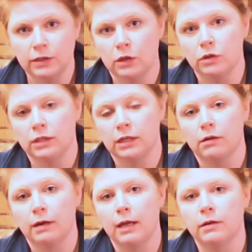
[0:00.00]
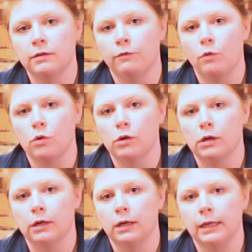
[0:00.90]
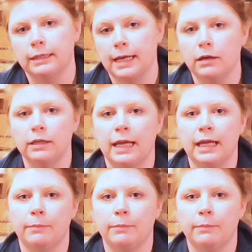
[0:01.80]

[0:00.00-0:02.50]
So stick around for Saturday.